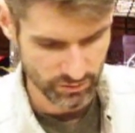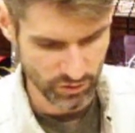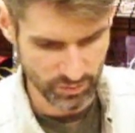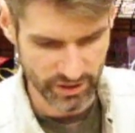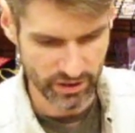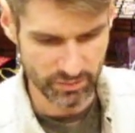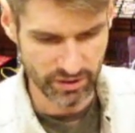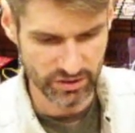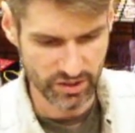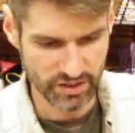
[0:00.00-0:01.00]
Just a moment
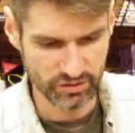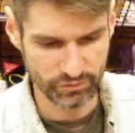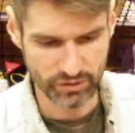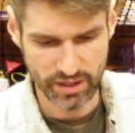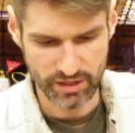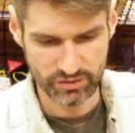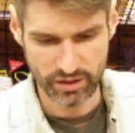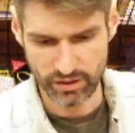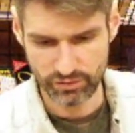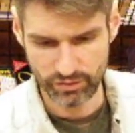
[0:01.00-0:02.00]
here, I'm going to tie some
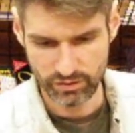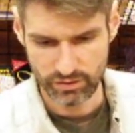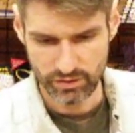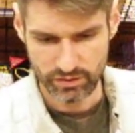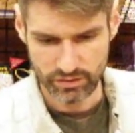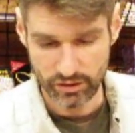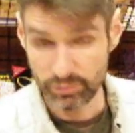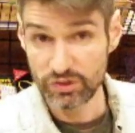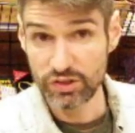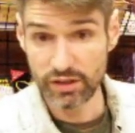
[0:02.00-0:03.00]
flies out of
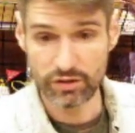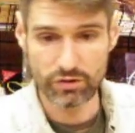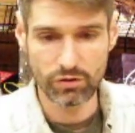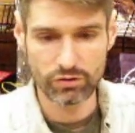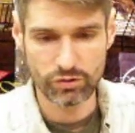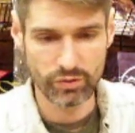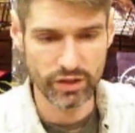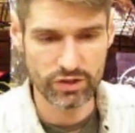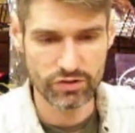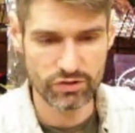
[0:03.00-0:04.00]
this particular Ultra
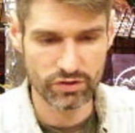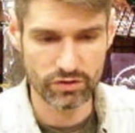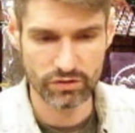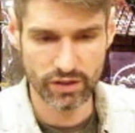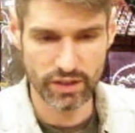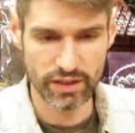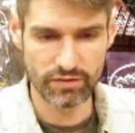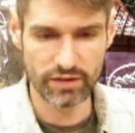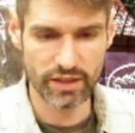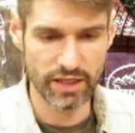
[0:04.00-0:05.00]
Wing, just to kind
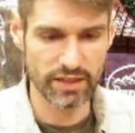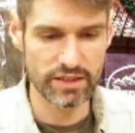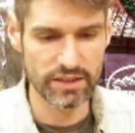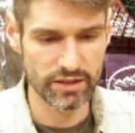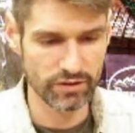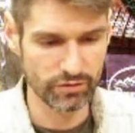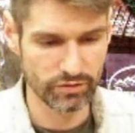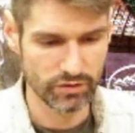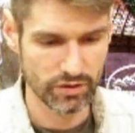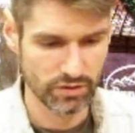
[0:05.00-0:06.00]
of give you an idea
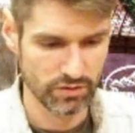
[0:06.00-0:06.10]
of